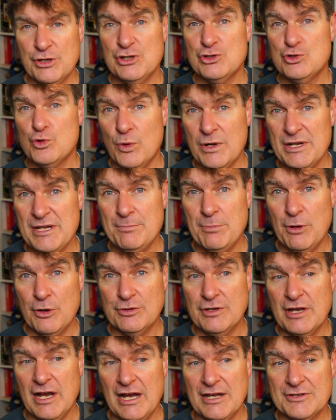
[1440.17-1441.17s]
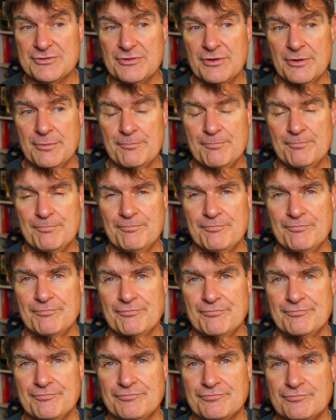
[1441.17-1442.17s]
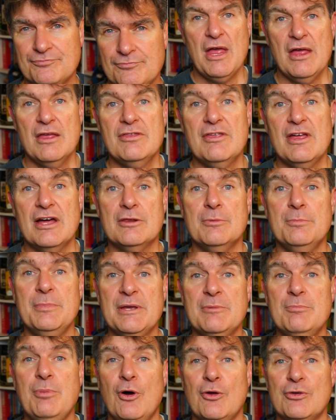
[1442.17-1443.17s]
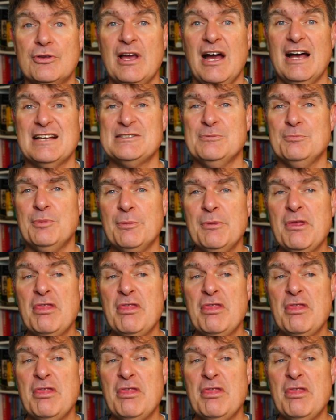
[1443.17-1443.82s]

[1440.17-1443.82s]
20 podcast. The other big podcast, and probably